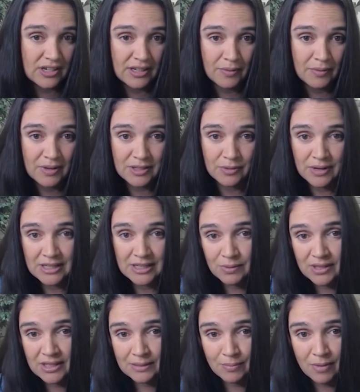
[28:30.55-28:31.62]
He wasn't raised with
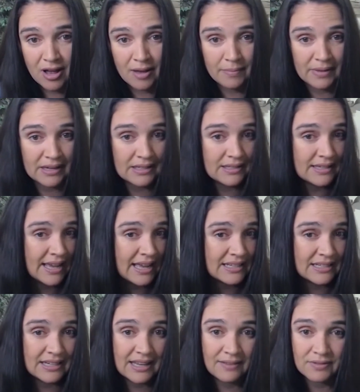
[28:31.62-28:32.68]
his mom, and his dad
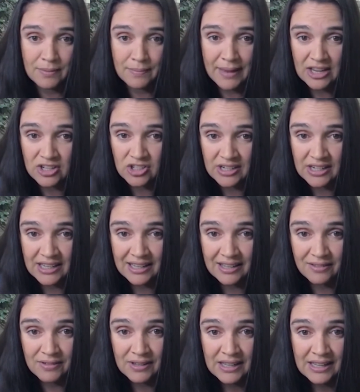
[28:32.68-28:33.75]
didn't have compassion to give.